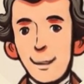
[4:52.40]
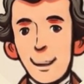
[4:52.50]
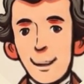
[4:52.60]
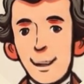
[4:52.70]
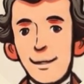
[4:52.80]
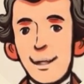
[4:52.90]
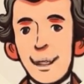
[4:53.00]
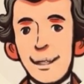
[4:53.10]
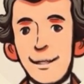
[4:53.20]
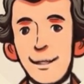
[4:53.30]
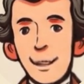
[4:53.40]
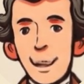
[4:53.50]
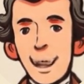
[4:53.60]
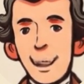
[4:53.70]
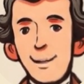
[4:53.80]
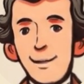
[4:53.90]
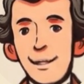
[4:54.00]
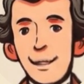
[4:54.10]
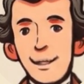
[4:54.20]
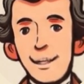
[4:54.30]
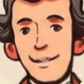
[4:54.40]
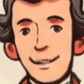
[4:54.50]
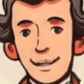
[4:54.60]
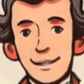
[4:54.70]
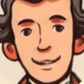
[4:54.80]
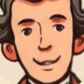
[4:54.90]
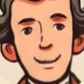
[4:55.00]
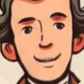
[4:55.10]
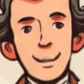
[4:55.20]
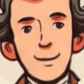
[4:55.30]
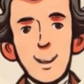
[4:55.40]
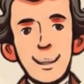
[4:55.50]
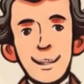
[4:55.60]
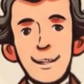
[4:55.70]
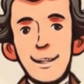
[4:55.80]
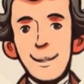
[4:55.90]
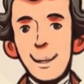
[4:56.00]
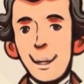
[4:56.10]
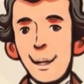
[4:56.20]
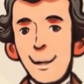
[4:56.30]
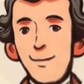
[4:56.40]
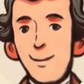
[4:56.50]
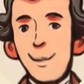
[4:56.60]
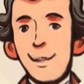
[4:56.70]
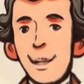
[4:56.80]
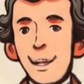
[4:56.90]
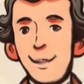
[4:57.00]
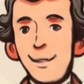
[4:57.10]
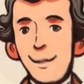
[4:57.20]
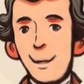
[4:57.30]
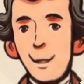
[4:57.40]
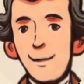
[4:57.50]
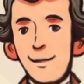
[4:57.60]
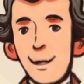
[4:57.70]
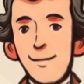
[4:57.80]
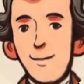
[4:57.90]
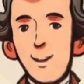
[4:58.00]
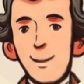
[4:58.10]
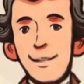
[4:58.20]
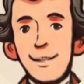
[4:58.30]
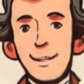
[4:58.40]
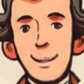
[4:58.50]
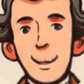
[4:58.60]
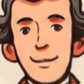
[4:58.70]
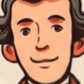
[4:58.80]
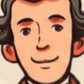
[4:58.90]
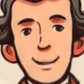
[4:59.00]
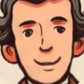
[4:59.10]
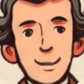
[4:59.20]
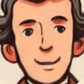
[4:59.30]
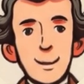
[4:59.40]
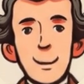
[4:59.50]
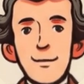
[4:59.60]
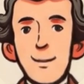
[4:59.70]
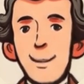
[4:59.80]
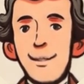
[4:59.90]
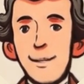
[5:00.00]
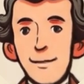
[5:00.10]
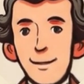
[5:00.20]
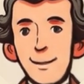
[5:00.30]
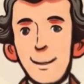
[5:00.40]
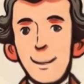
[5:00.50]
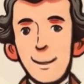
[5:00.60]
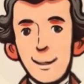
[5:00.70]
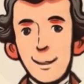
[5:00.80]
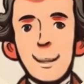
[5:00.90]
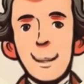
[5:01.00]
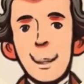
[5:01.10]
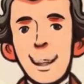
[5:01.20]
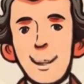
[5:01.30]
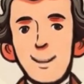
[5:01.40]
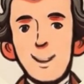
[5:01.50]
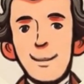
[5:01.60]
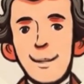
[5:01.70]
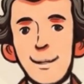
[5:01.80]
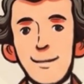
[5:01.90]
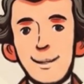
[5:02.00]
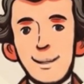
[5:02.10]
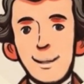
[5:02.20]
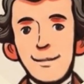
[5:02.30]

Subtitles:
Nonetheless, Hale's teachings instilled in Washington an appreciation for the importance of the virtue of wisdom. Hale taught that the pursuit of